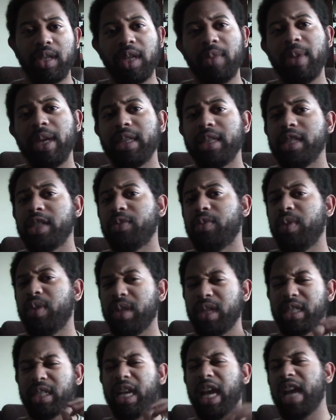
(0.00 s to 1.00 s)
going to make this one
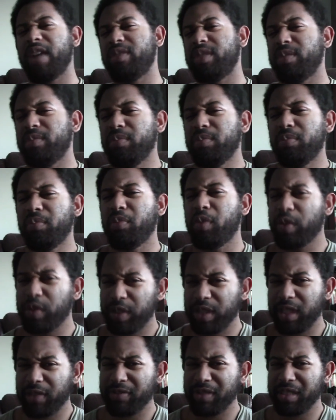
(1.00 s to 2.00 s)
because I have some more
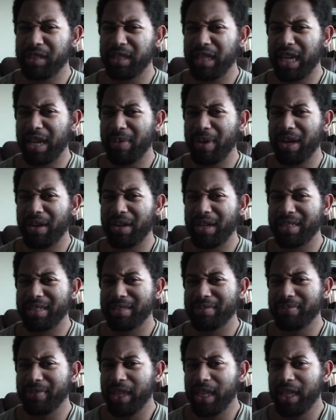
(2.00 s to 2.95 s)
stuff to say about it.